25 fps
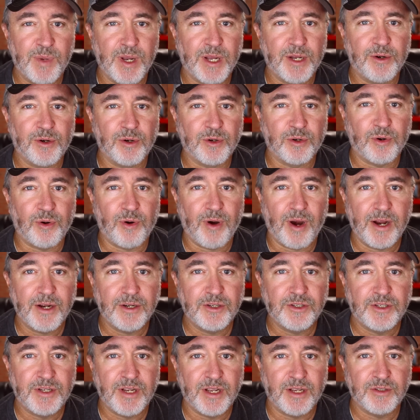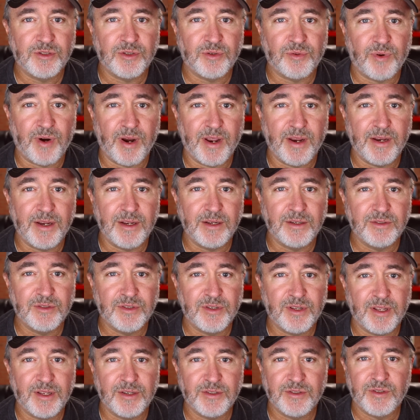better crash test
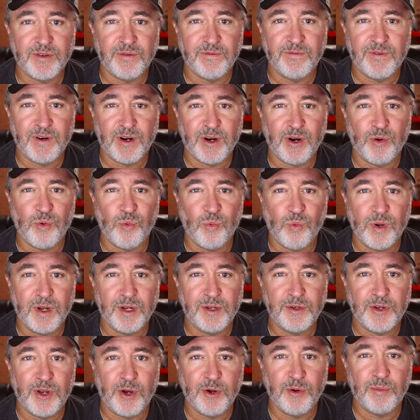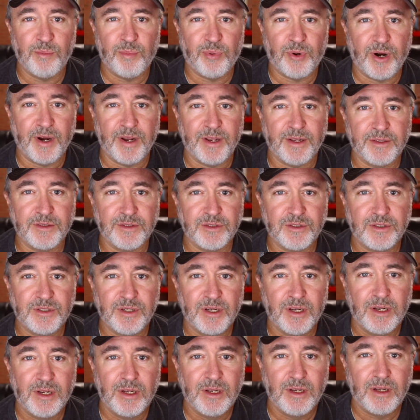ratings than some very well-known brands
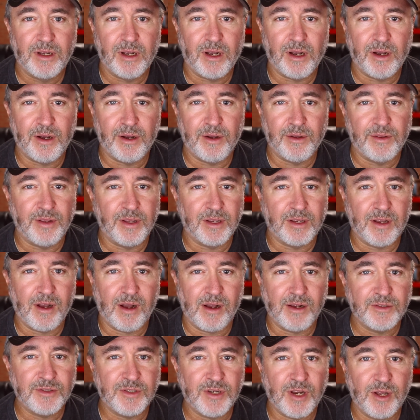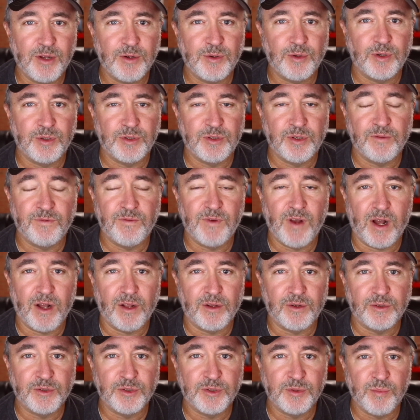that cost hundreds of
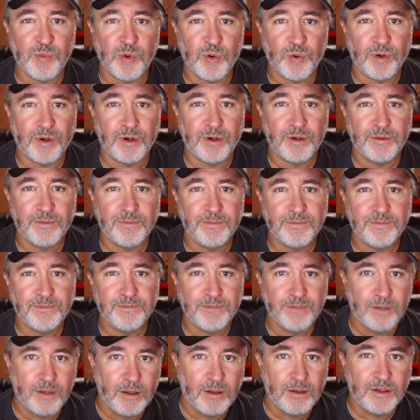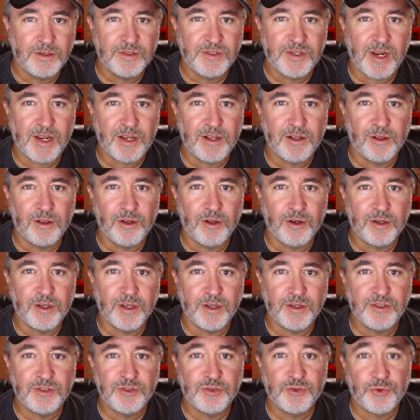dollars more. Let's take a look
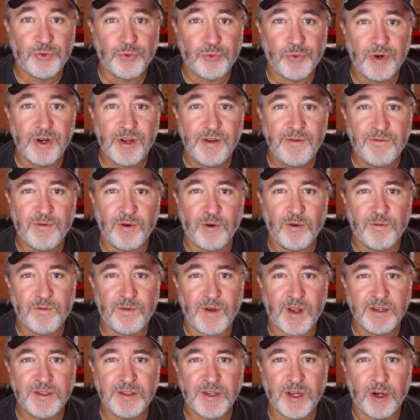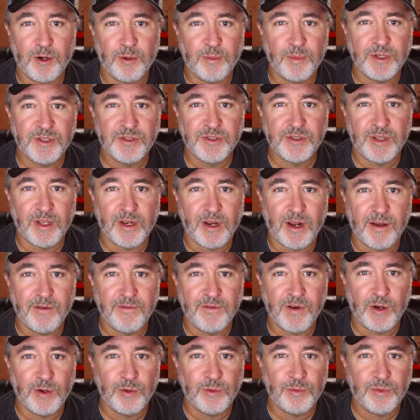at 3 full-face helmets that
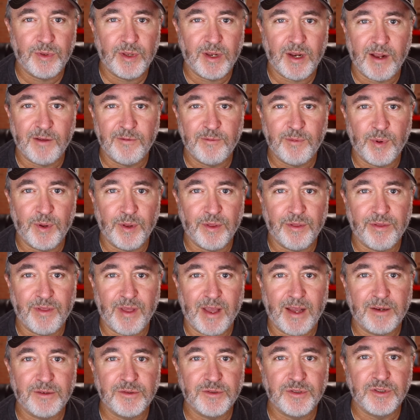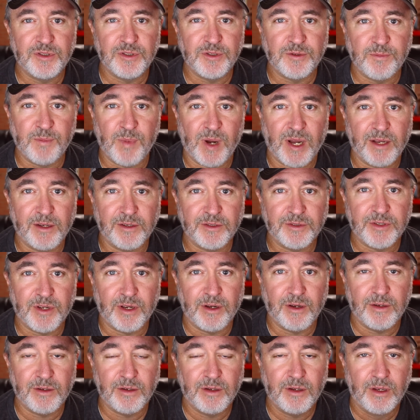I've owned that I've put thousands of miles
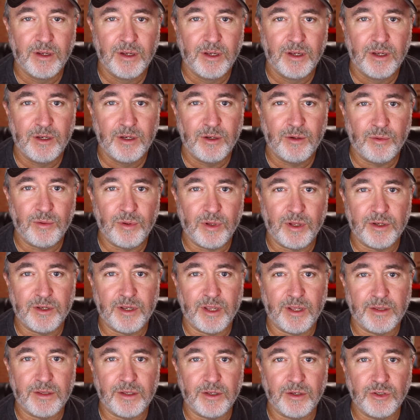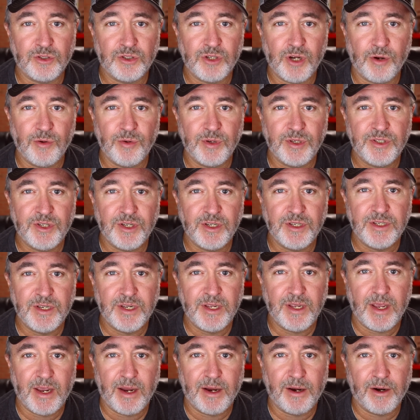on. We'll look at the Shoei
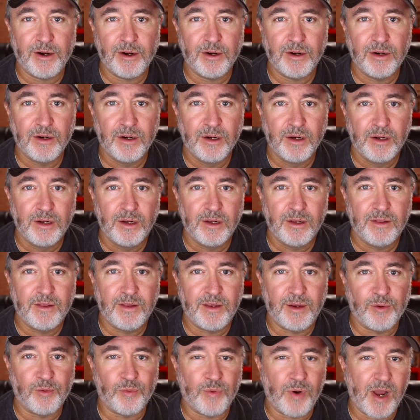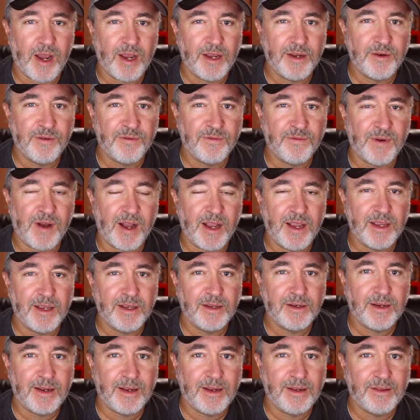GT Air, the Arai
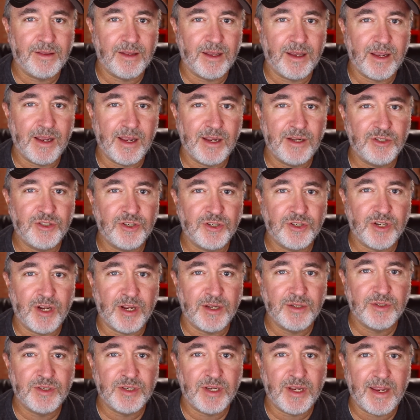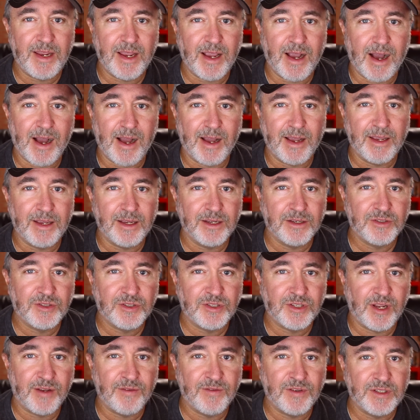Defiant, and the HJC
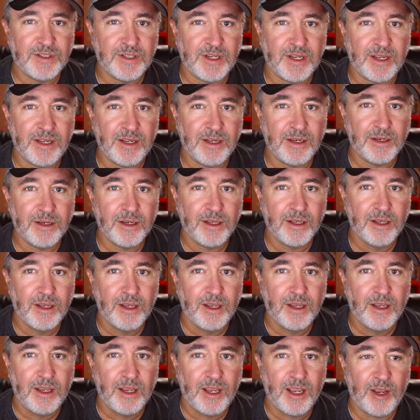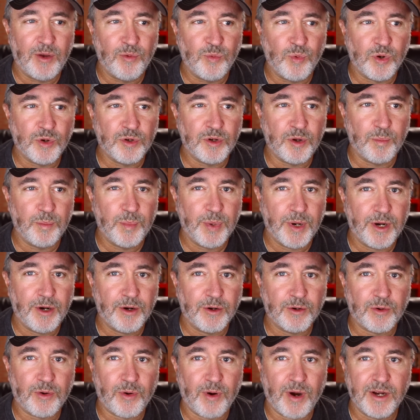IS-17. And we'll
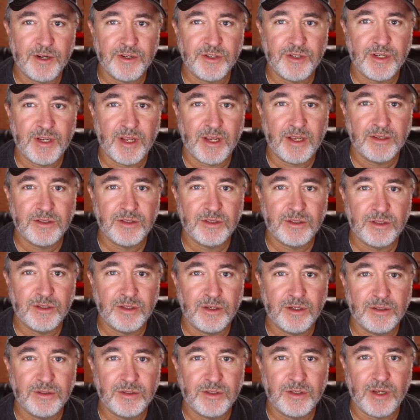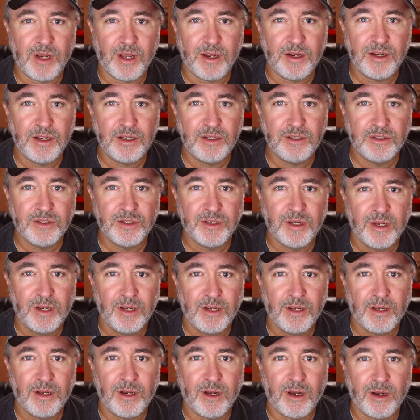compare crash test studies
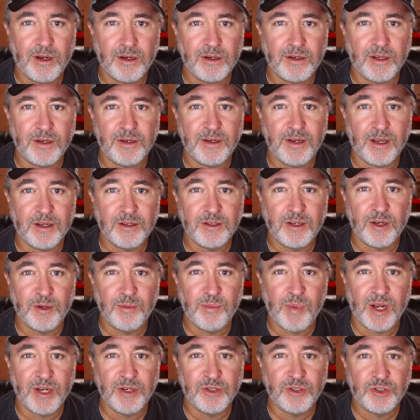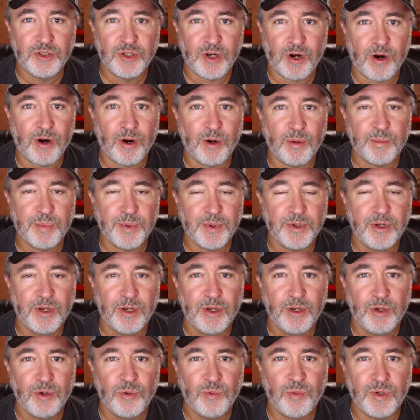conducted by Sharp,
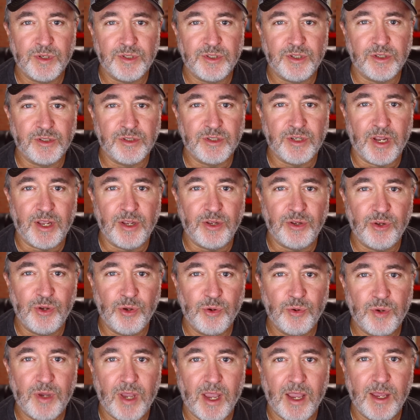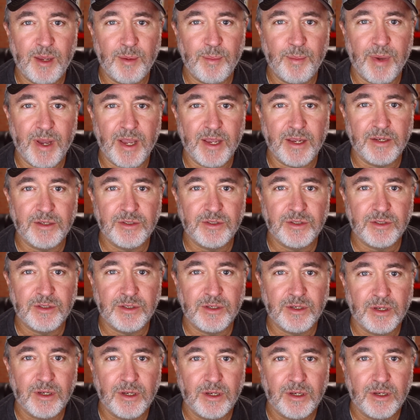which is a UK-based